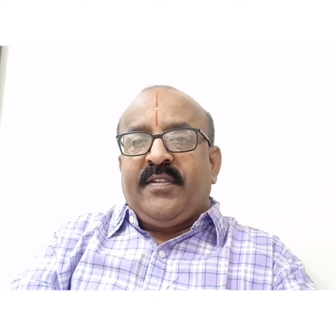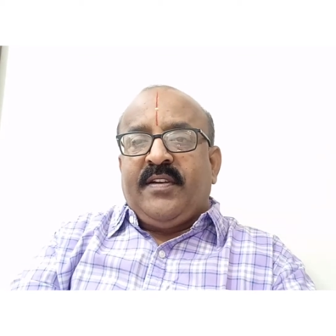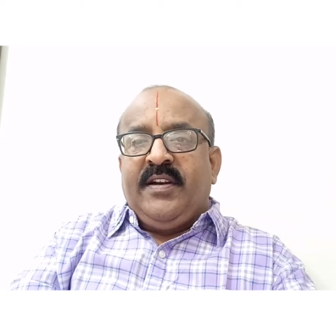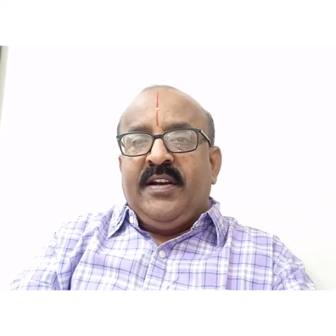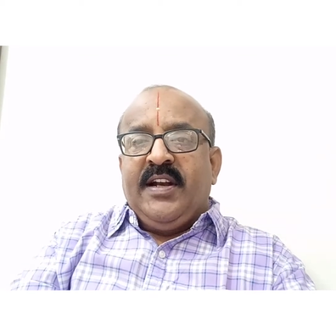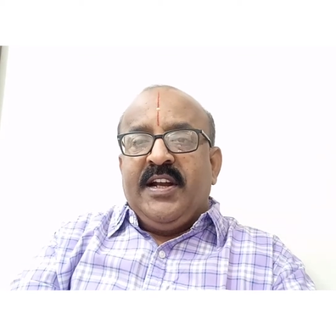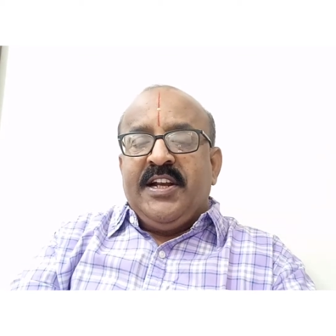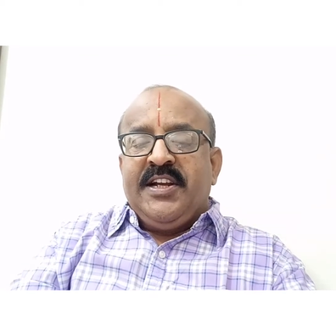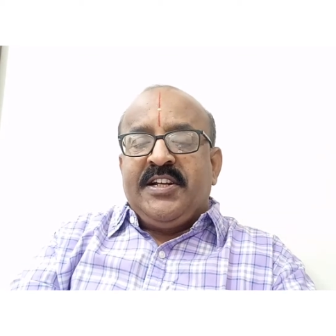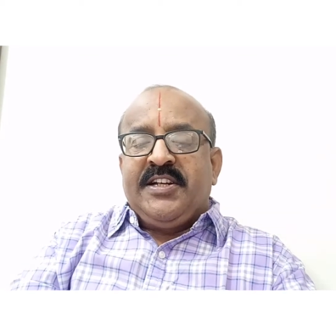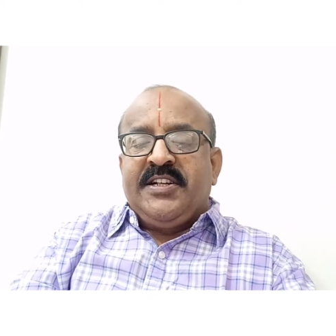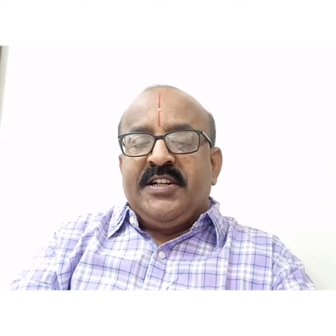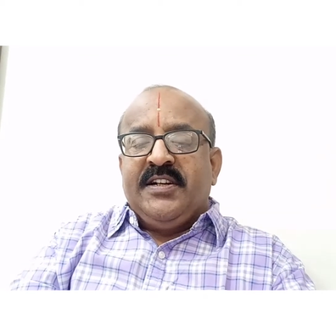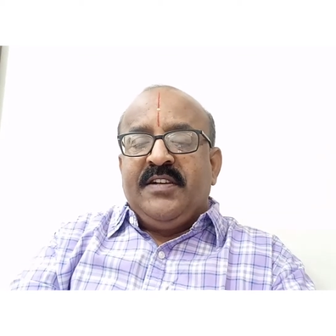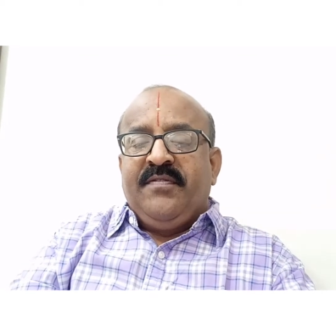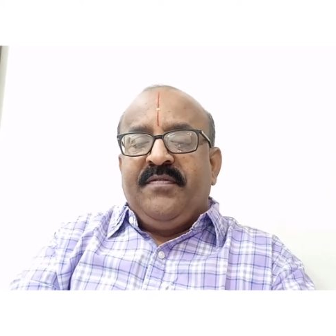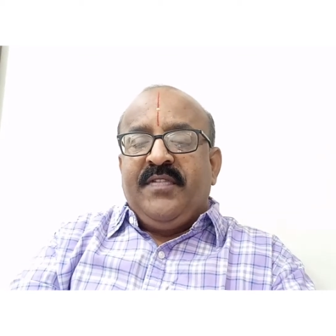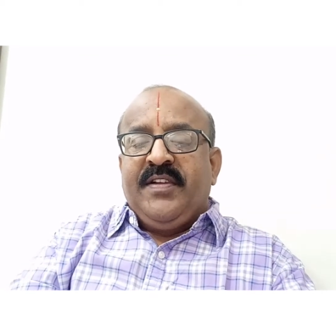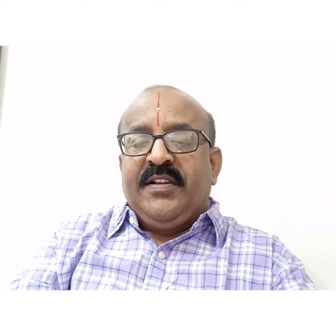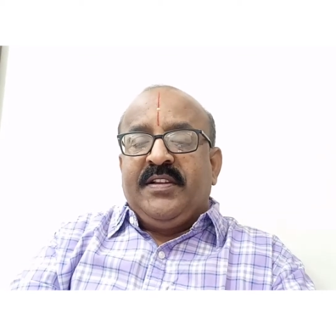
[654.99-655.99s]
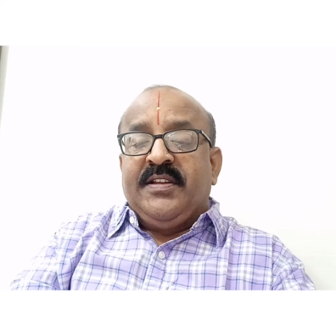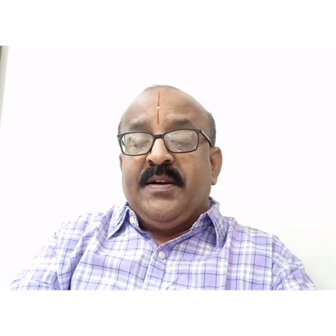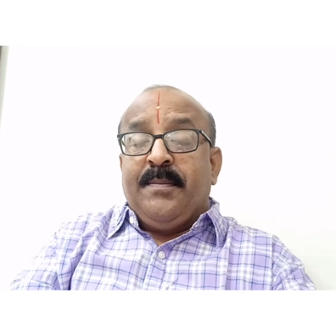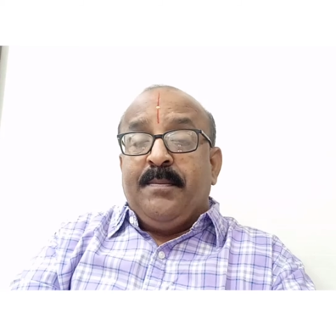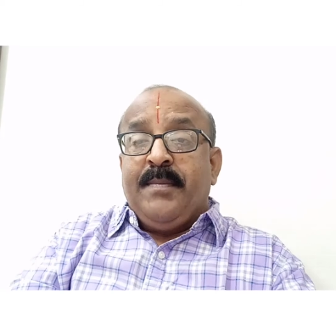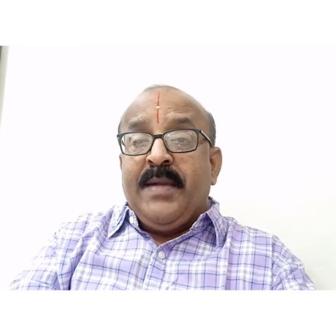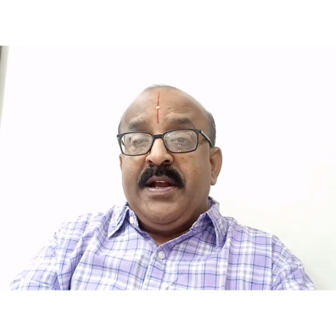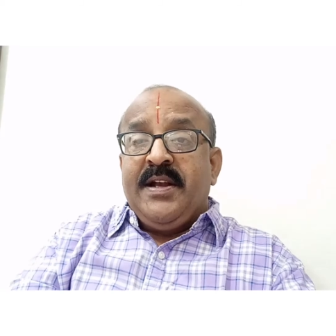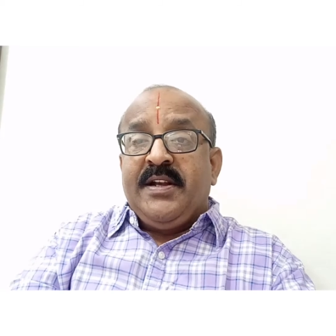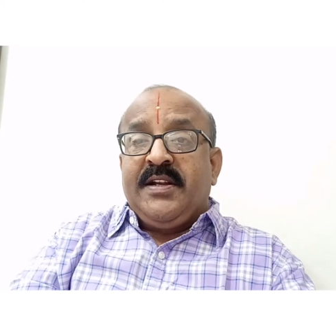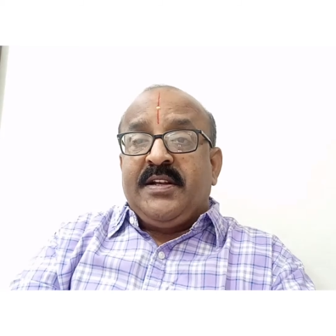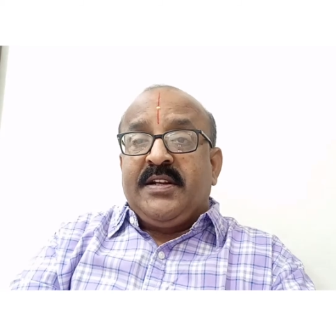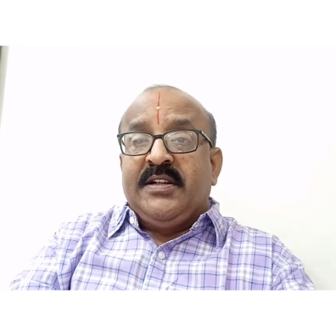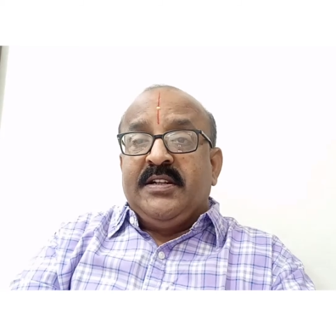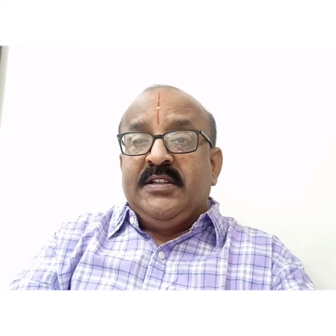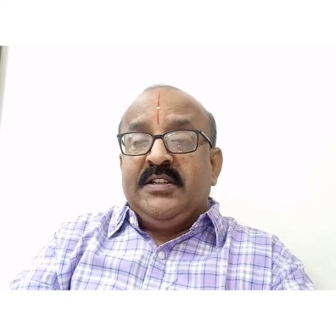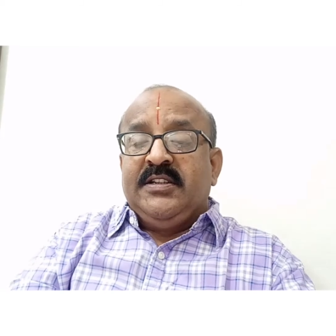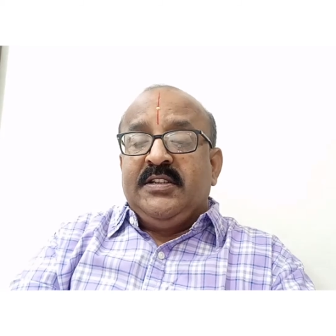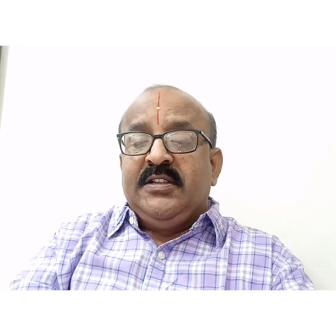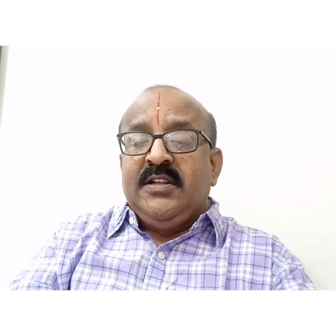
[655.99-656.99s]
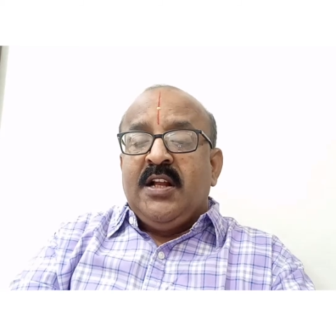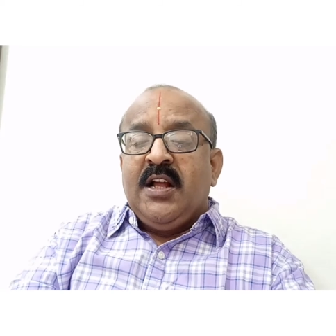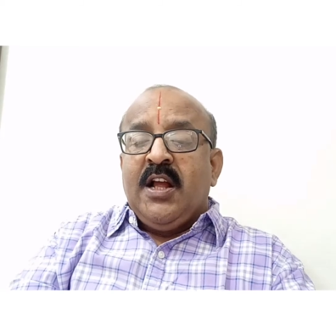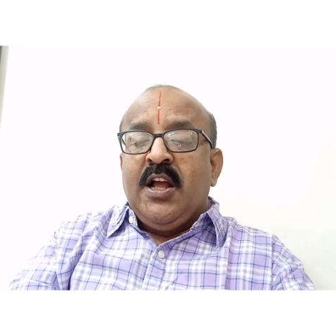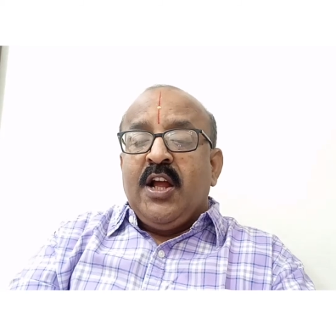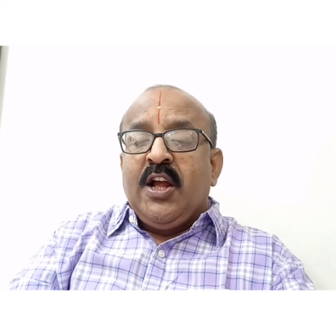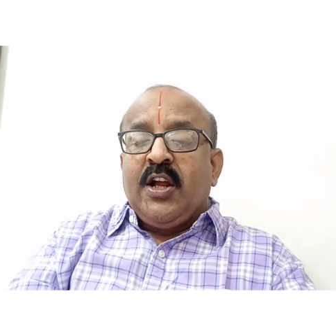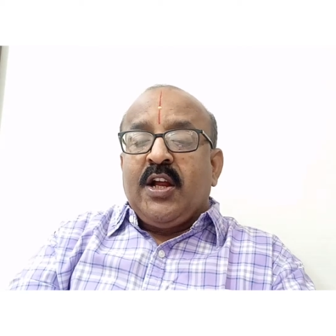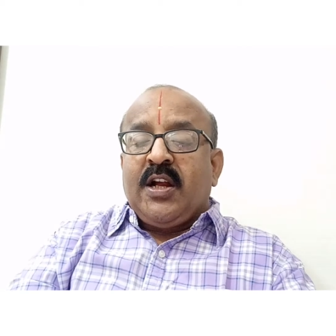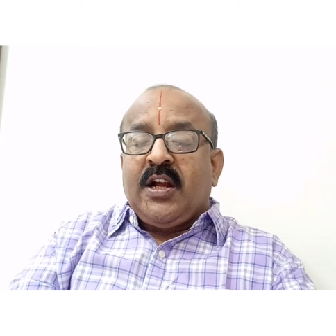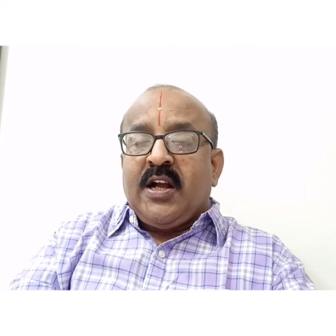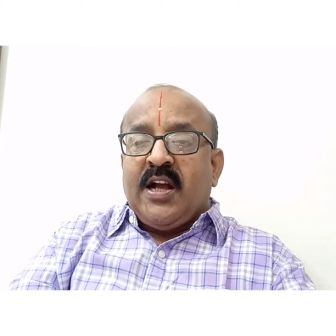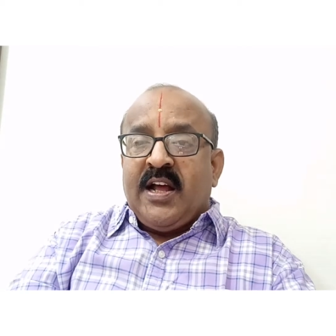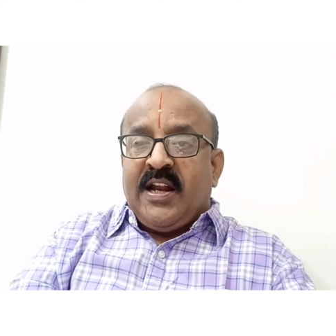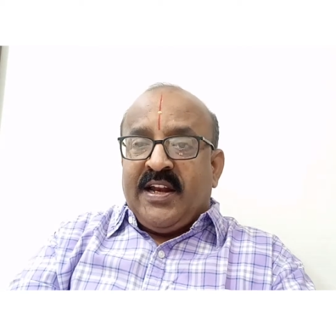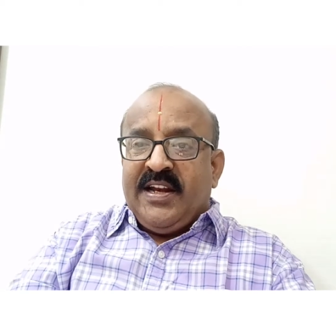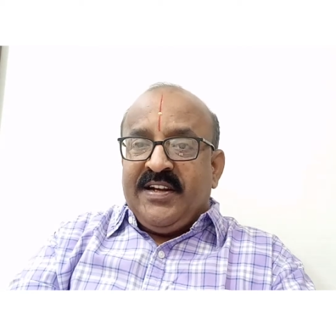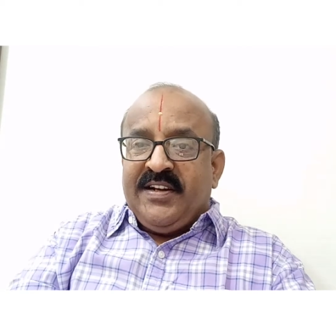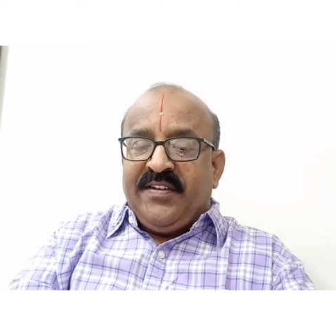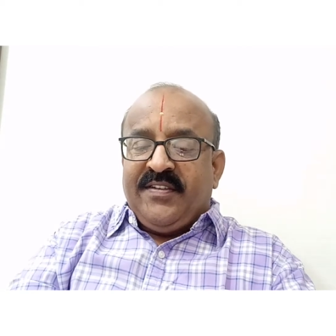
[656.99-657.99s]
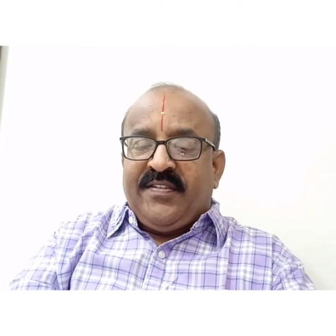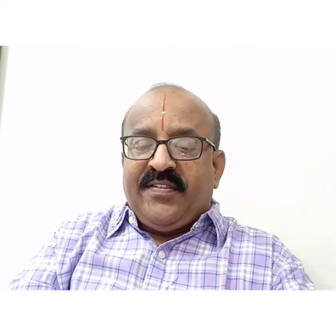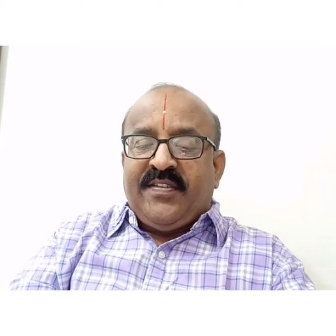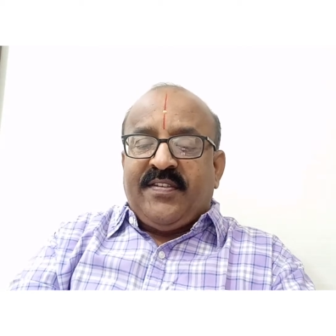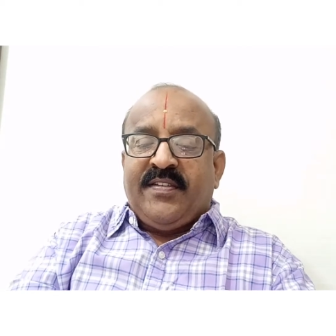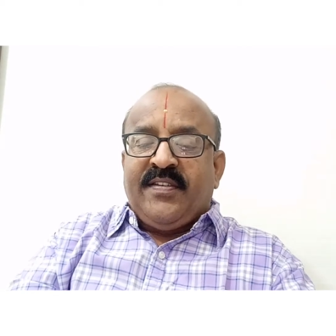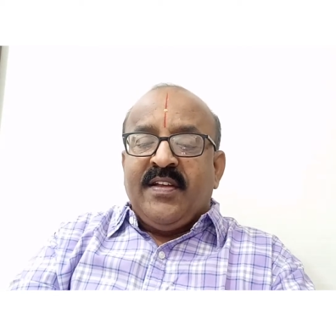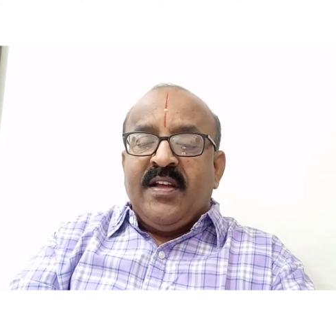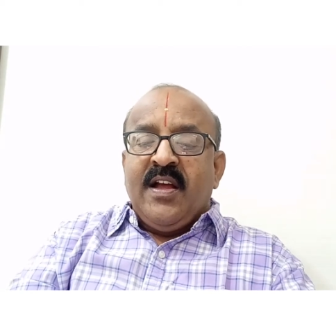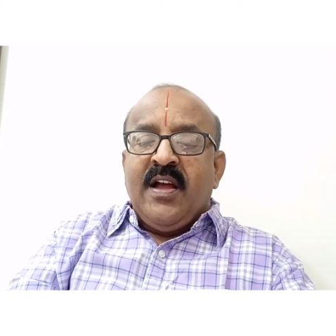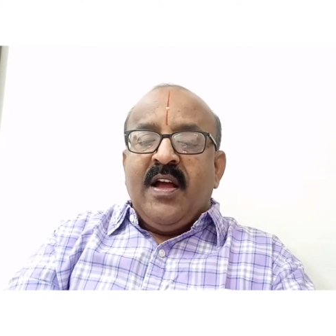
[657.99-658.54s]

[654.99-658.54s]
relation with the mental currents,